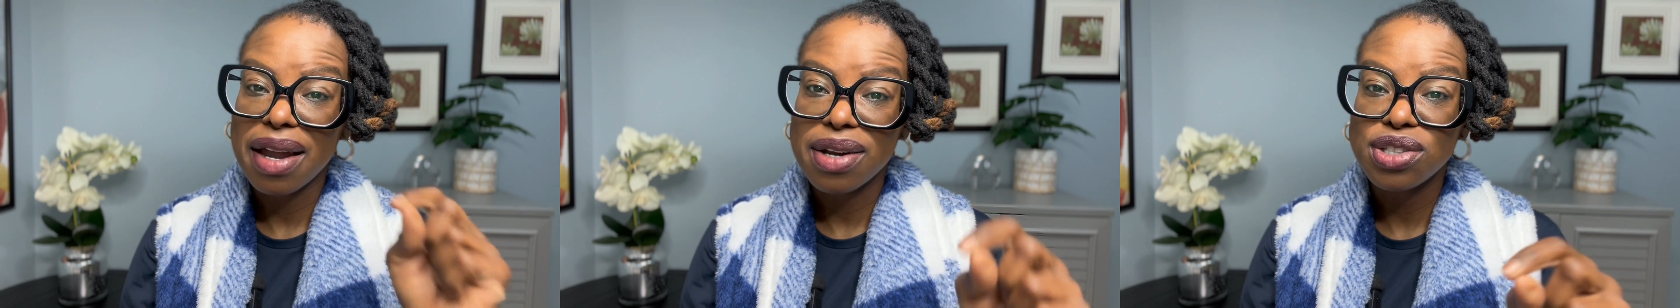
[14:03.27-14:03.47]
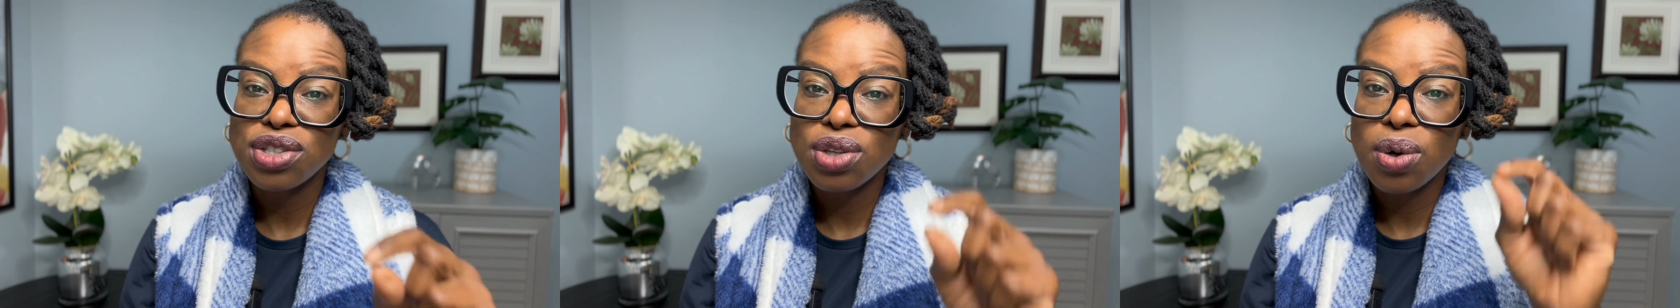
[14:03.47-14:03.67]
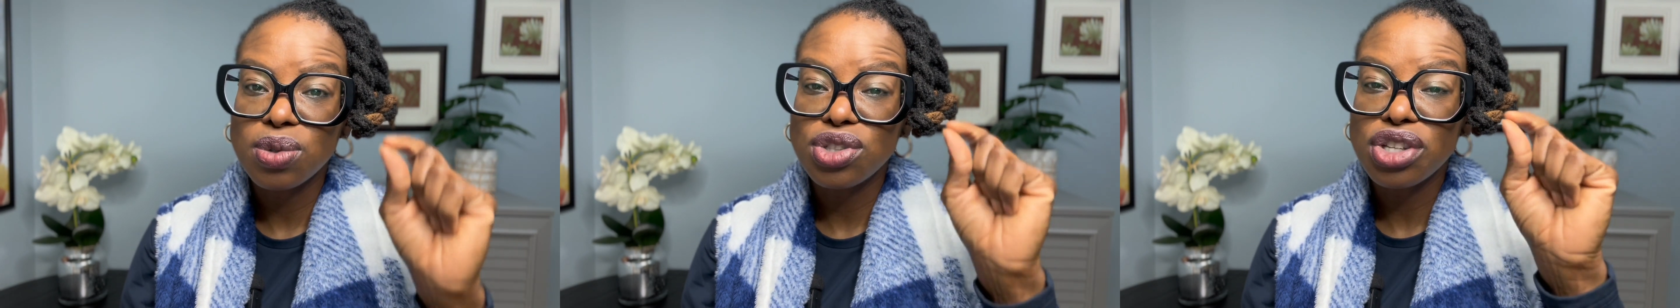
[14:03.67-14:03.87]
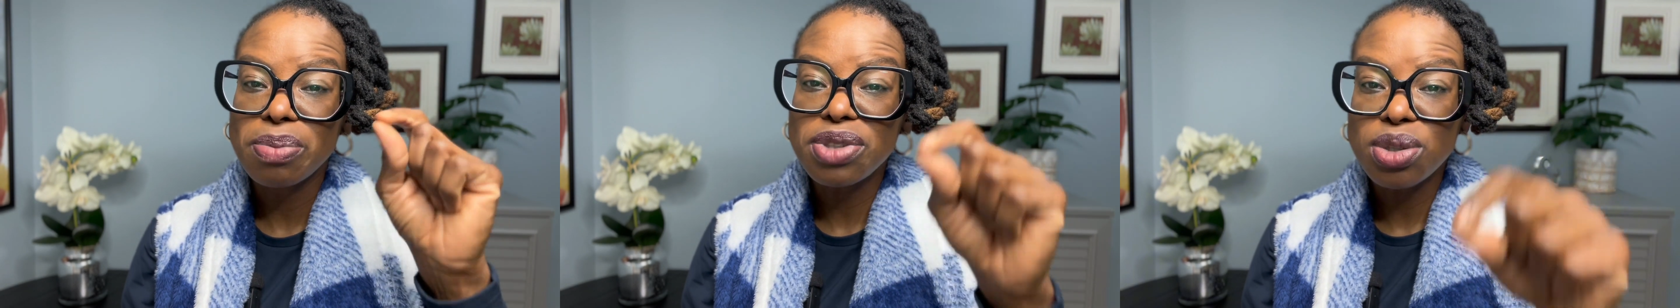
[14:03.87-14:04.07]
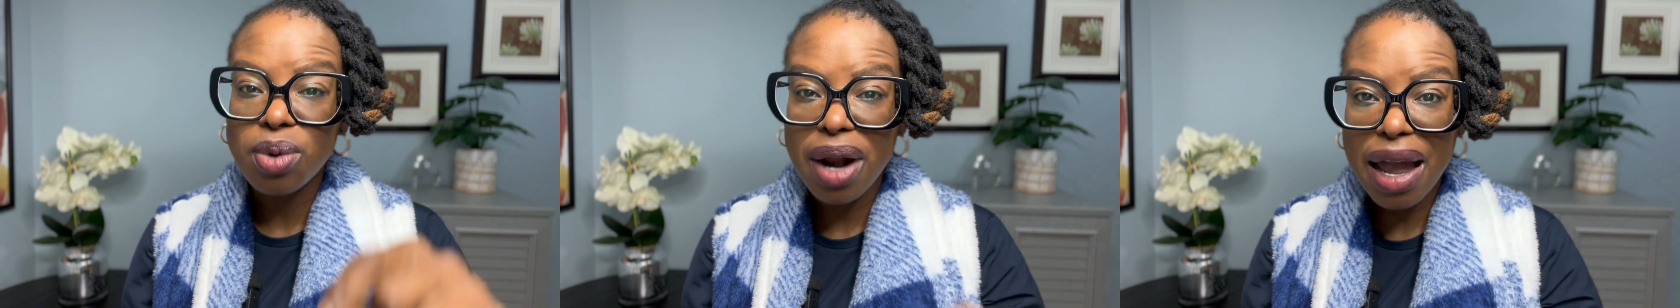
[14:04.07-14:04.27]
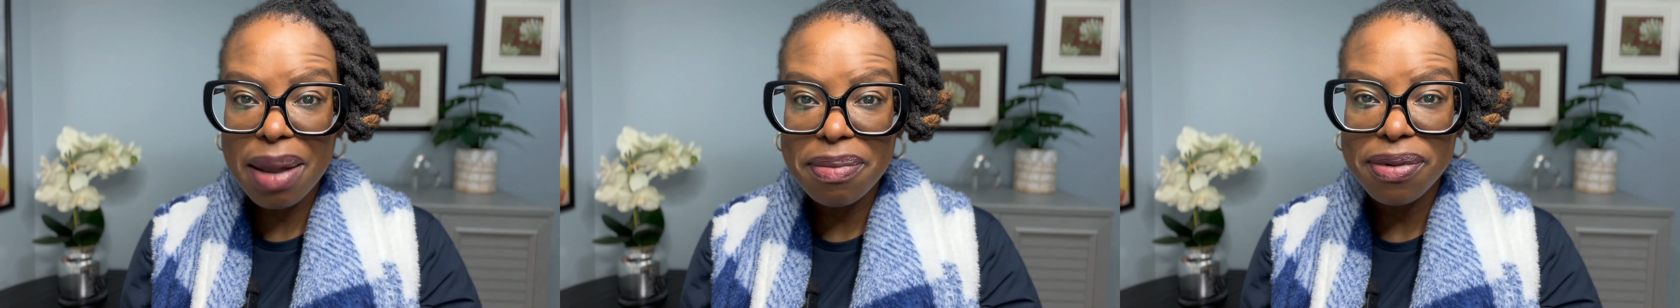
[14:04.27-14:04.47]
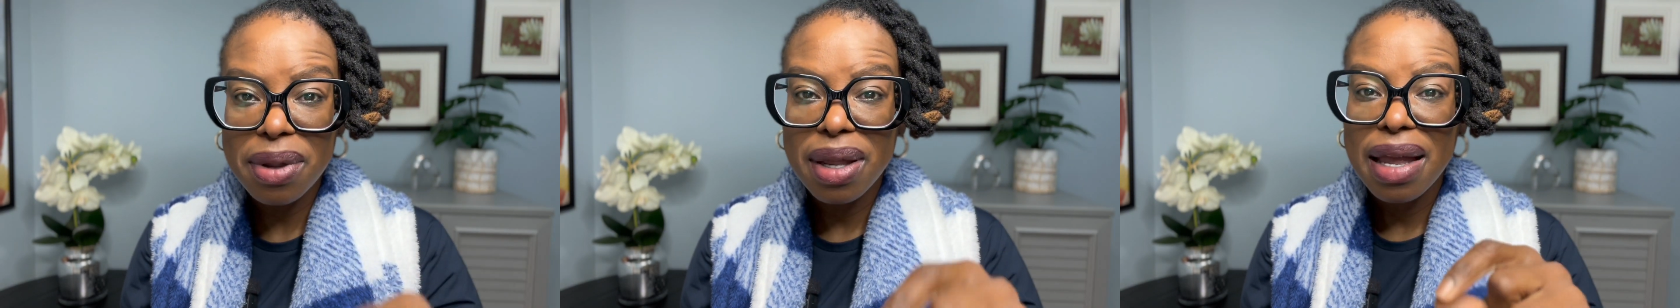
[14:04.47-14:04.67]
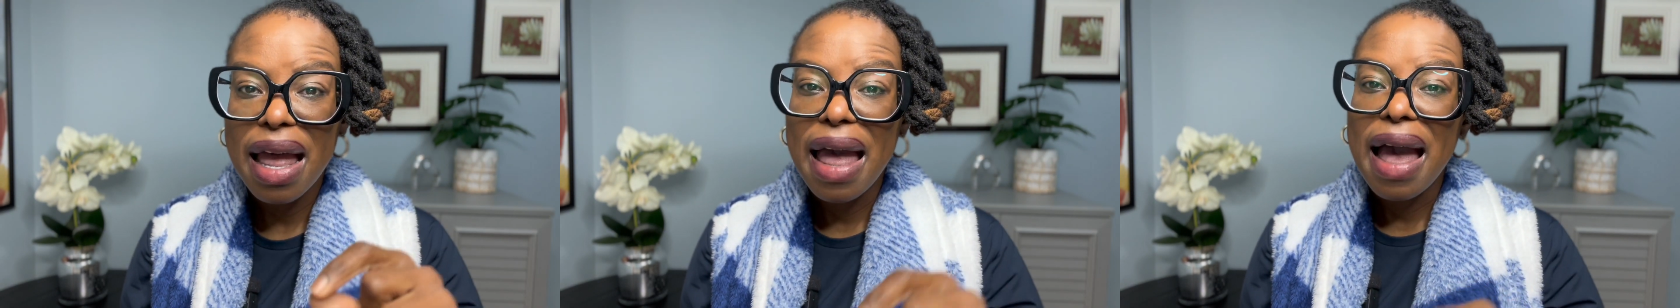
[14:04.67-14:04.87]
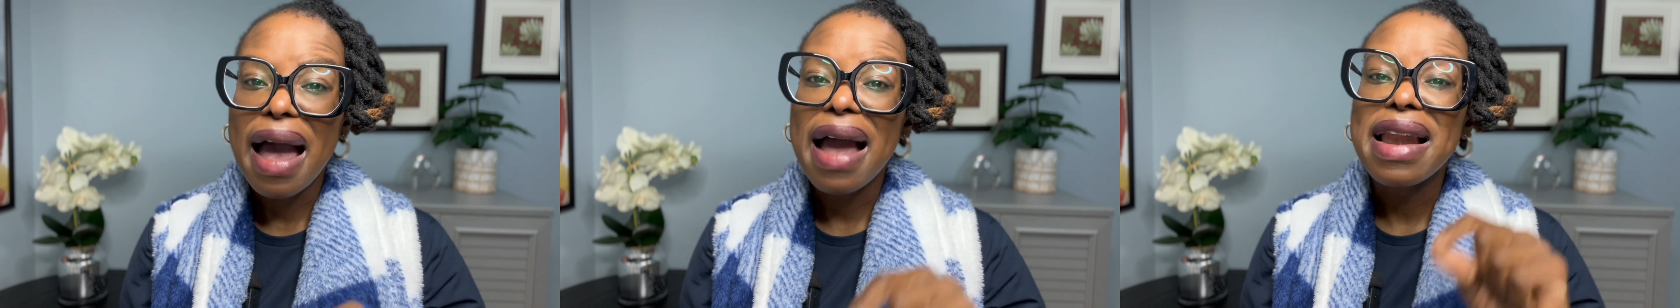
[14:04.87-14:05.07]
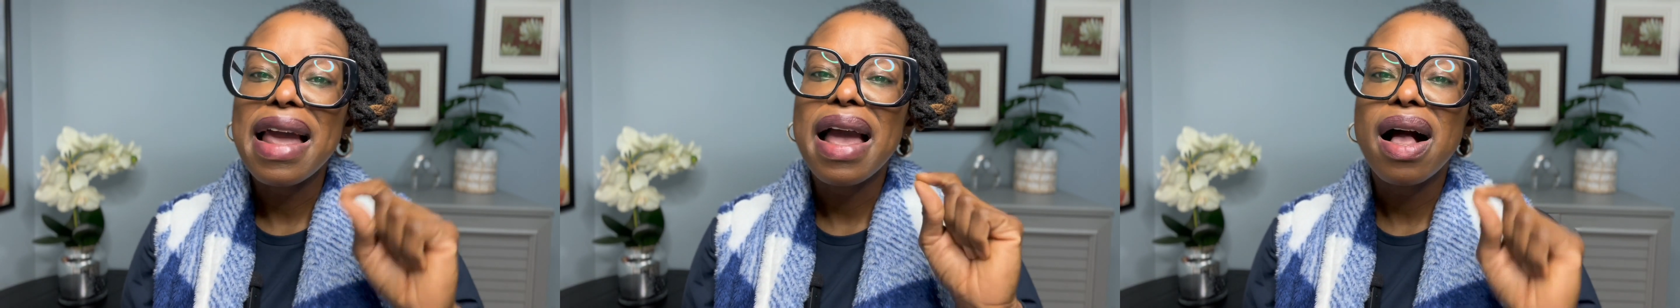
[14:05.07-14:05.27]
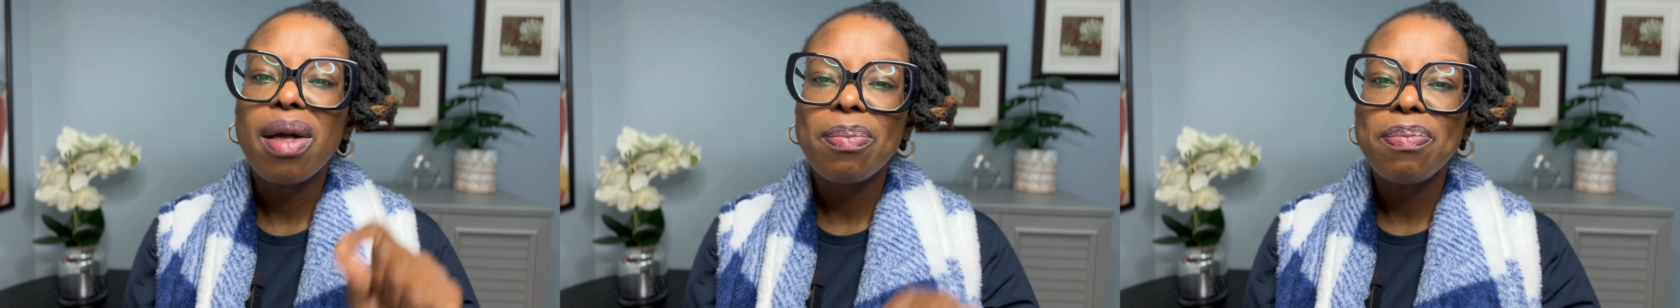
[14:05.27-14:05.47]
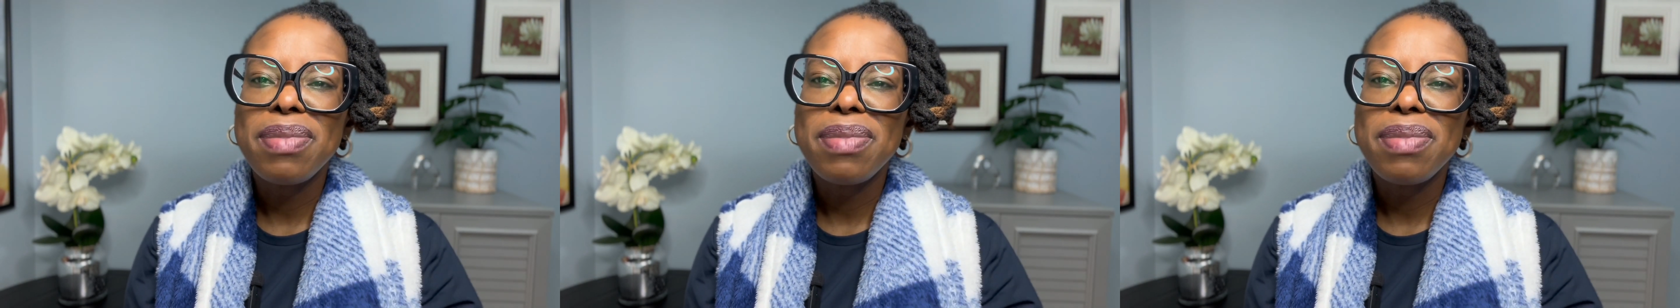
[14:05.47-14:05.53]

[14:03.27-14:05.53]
So subscribe and help